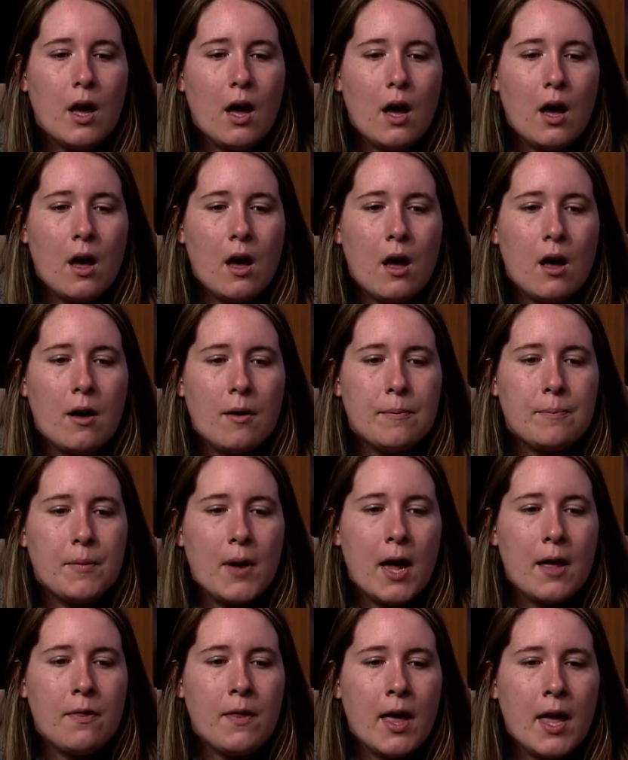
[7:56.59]

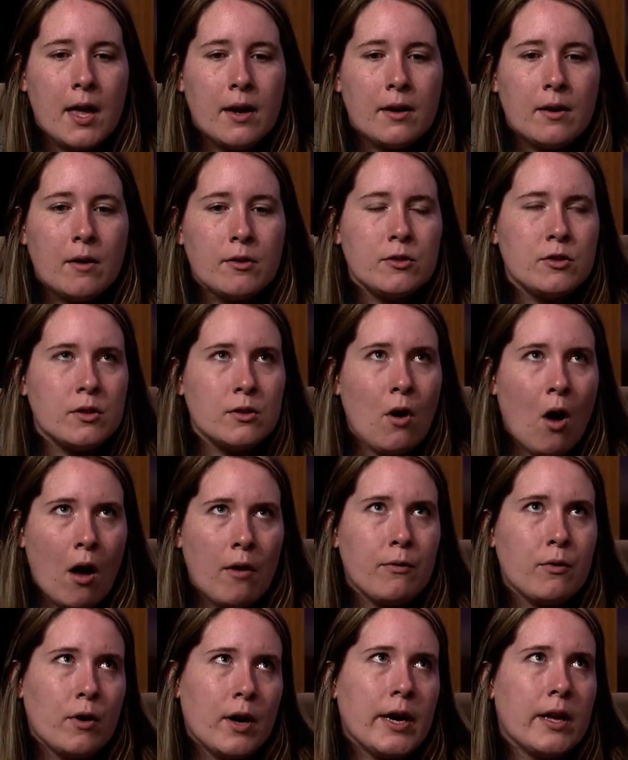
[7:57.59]
And then
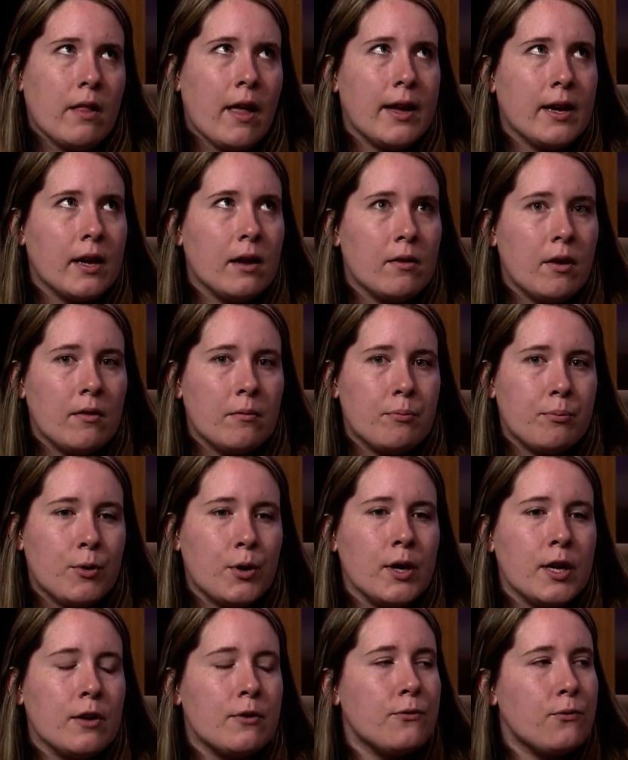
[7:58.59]
offering like
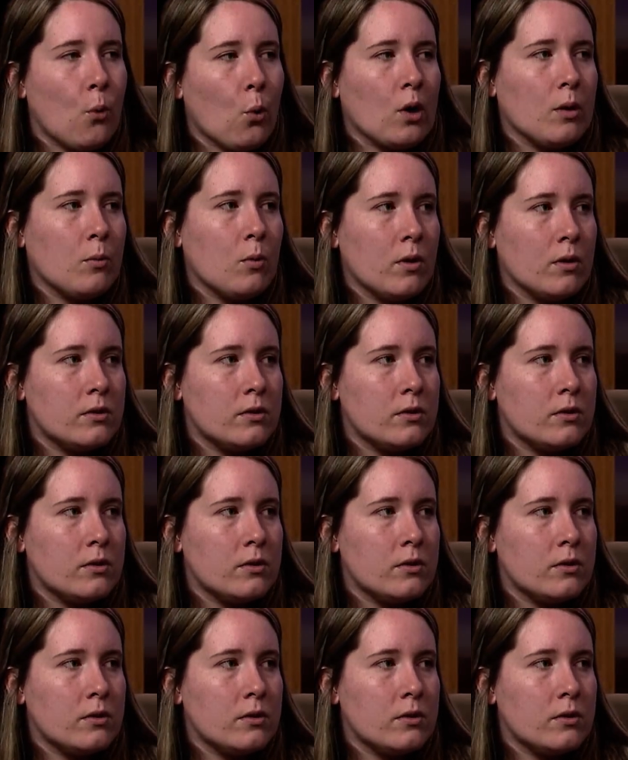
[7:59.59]
pretty affordable